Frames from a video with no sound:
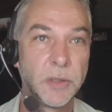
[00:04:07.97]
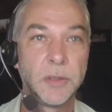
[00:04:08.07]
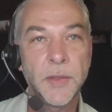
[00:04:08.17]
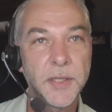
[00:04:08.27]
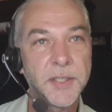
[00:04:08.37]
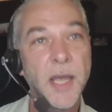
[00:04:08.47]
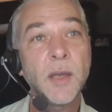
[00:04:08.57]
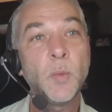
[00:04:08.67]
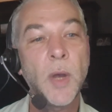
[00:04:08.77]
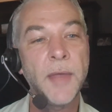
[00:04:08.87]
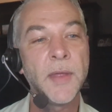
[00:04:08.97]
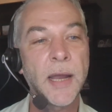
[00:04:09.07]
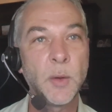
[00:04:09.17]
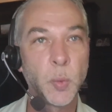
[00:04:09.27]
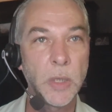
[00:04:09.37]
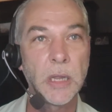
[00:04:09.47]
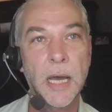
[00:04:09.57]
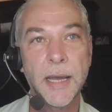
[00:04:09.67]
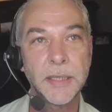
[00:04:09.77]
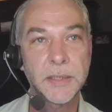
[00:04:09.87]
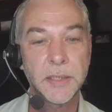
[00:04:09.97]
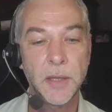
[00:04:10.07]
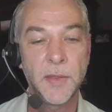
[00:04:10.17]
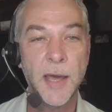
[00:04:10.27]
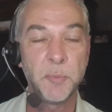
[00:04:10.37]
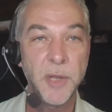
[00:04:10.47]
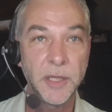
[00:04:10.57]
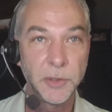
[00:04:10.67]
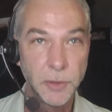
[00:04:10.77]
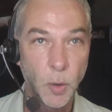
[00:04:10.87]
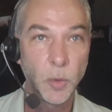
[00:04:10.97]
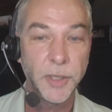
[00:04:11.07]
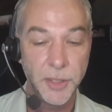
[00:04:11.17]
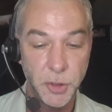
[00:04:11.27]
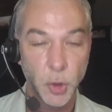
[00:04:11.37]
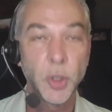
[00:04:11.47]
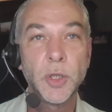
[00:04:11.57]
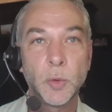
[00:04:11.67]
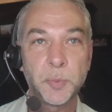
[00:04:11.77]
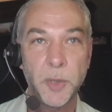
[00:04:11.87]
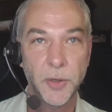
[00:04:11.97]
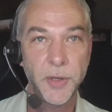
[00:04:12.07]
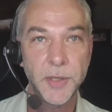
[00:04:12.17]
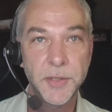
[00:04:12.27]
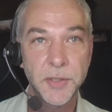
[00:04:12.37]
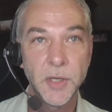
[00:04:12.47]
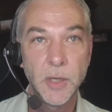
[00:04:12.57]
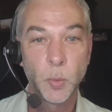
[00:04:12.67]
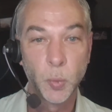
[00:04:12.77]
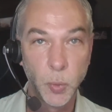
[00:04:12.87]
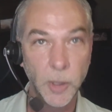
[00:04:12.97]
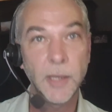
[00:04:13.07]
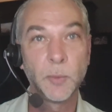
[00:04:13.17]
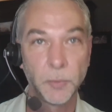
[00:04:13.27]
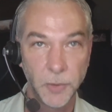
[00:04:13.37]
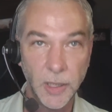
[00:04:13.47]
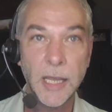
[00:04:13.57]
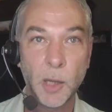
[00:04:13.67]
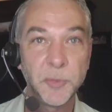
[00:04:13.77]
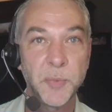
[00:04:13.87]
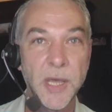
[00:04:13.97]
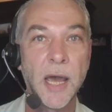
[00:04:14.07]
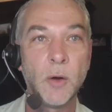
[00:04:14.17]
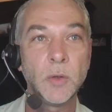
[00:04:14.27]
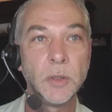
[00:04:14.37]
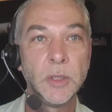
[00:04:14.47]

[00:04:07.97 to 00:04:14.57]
And the second way that I realized that being lonely during those periods really helped me out